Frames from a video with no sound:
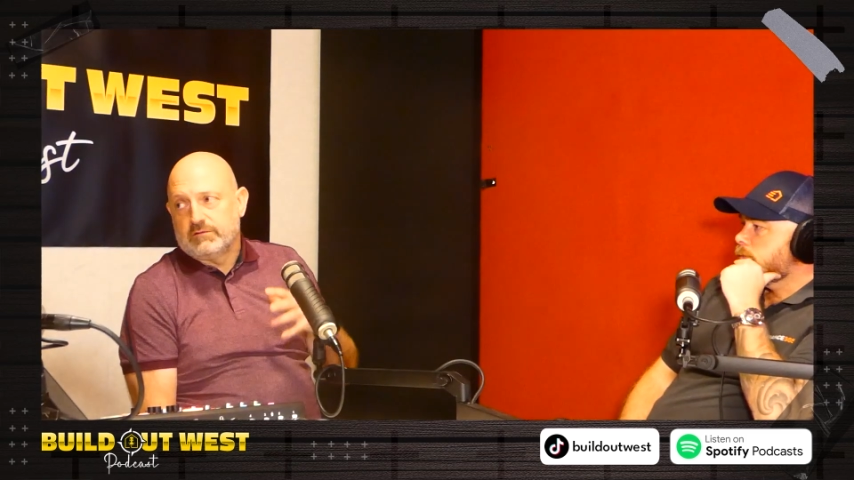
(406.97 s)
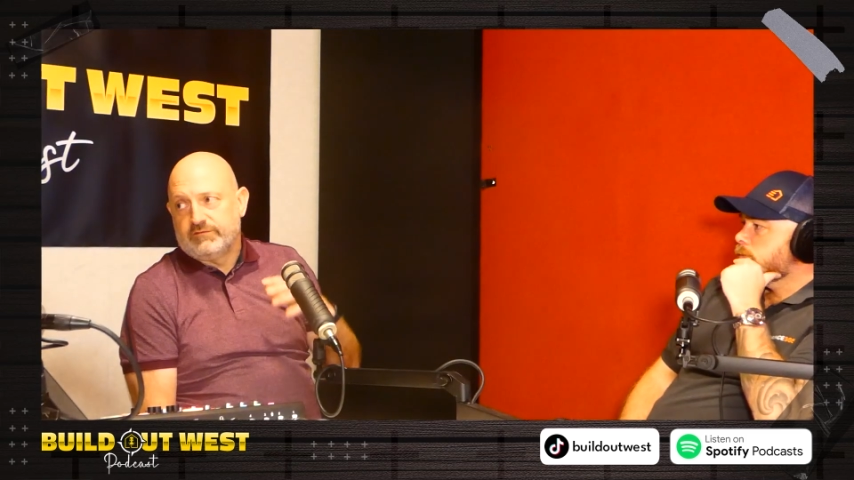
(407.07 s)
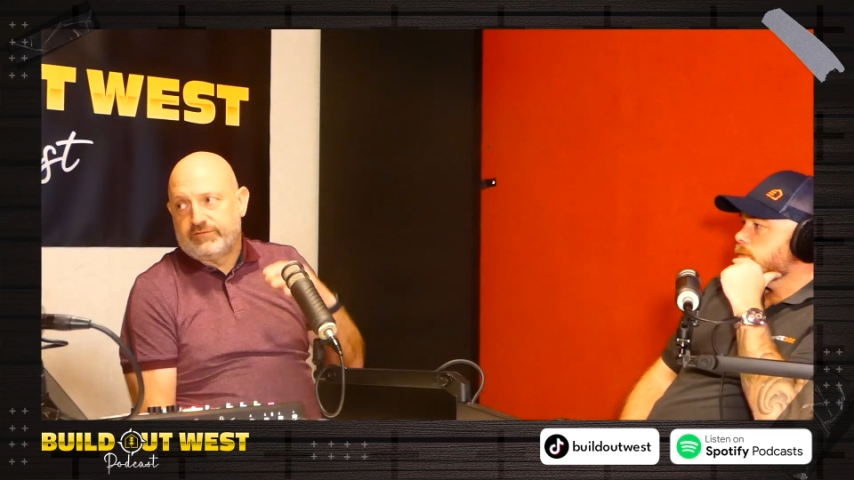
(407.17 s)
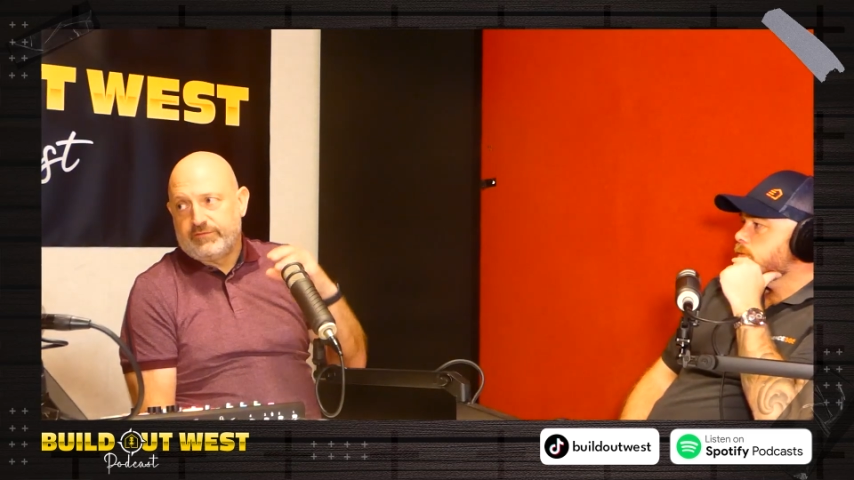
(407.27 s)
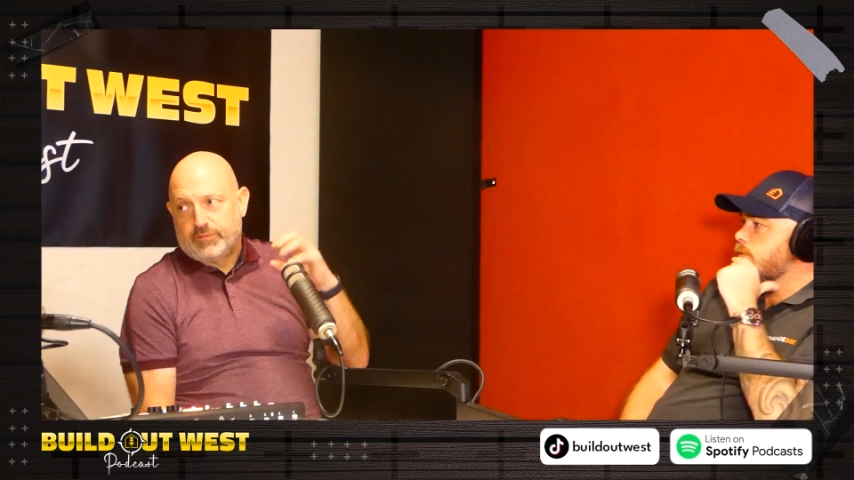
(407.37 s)

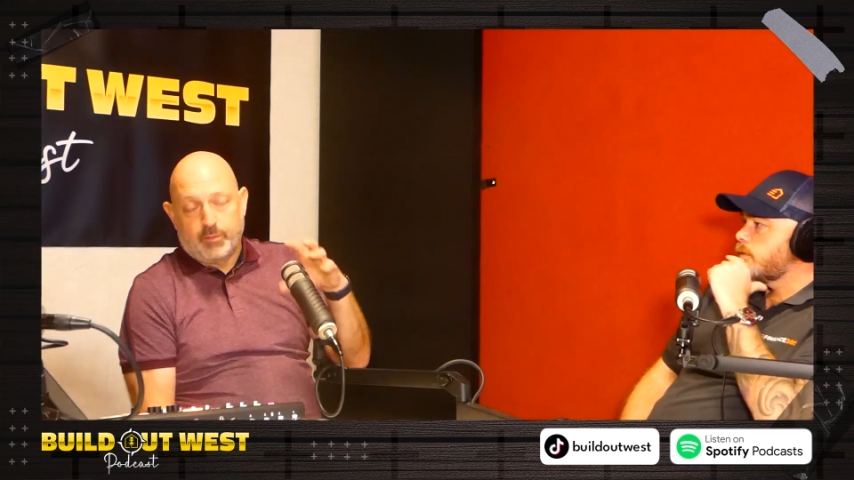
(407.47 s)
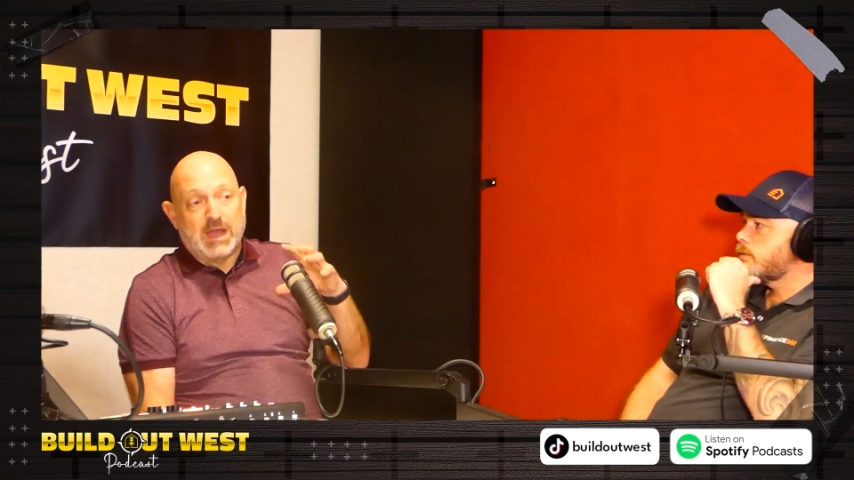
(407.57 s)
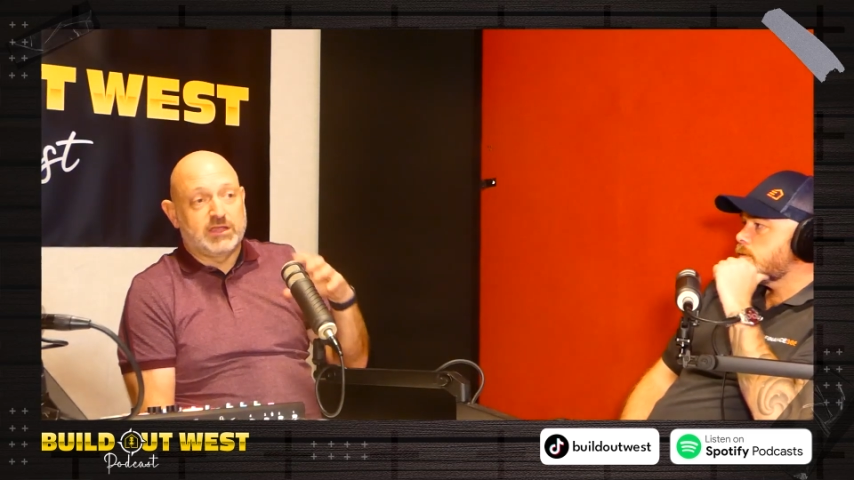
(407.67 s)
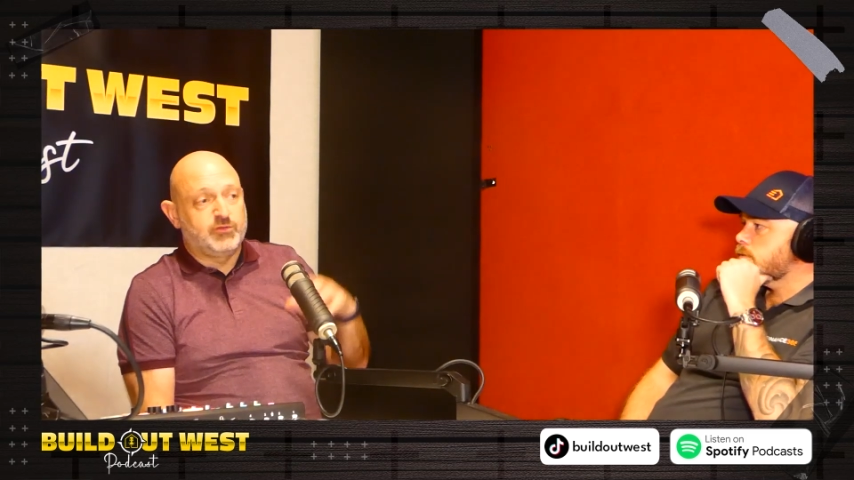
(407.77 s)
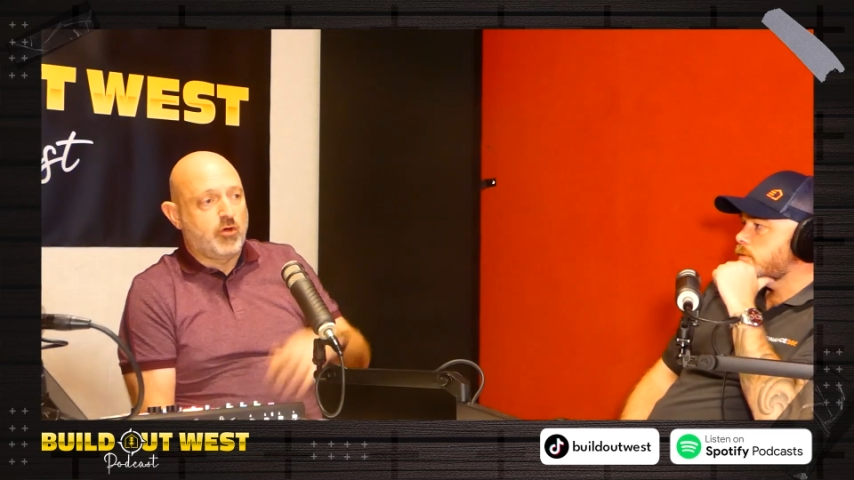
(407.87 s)
of the
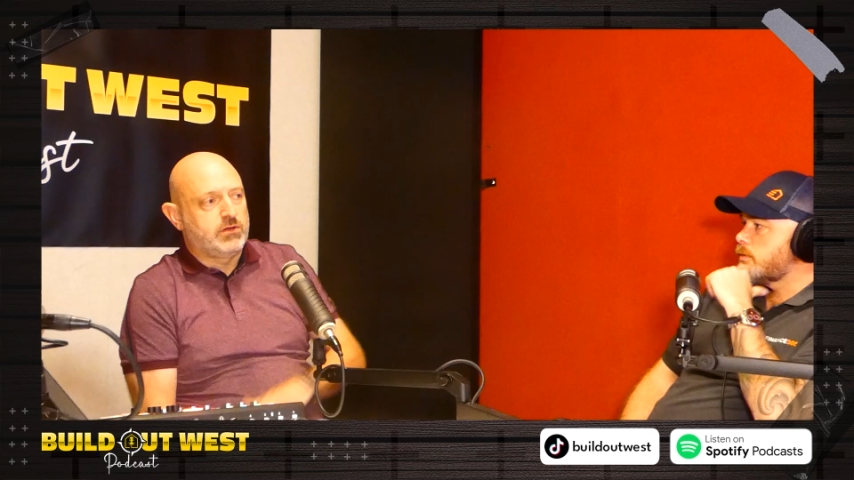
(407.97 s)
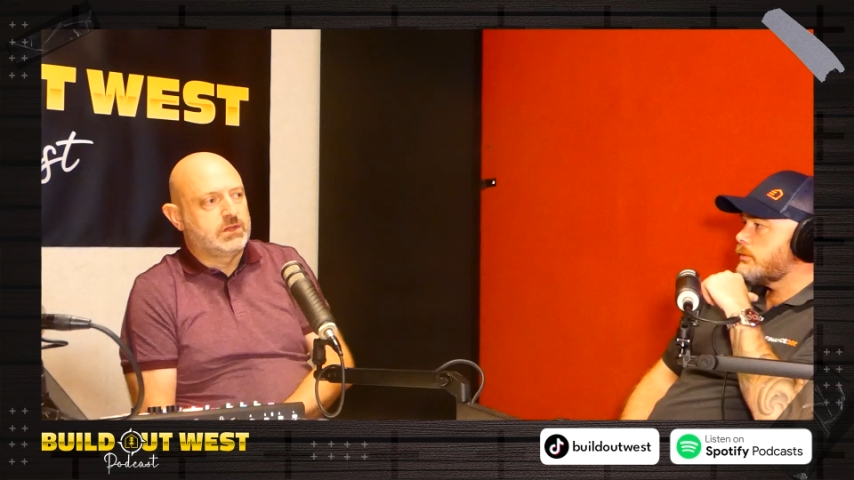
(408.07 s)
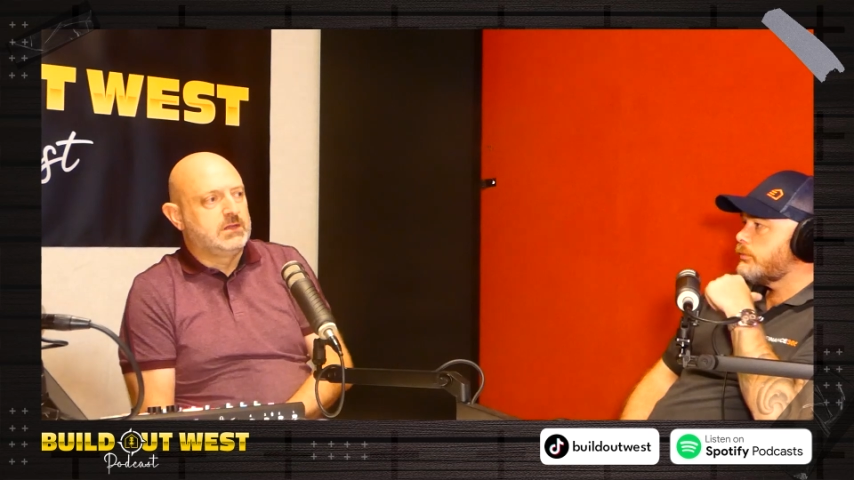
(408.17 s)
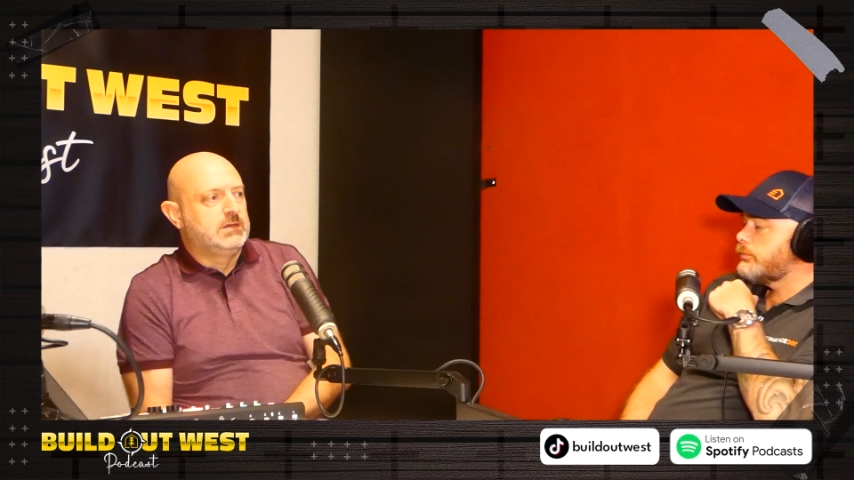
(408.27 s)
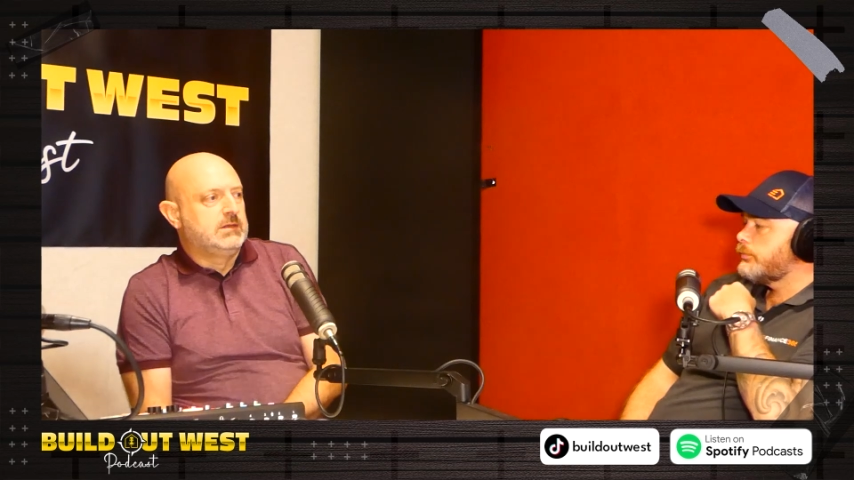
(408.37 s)
package price.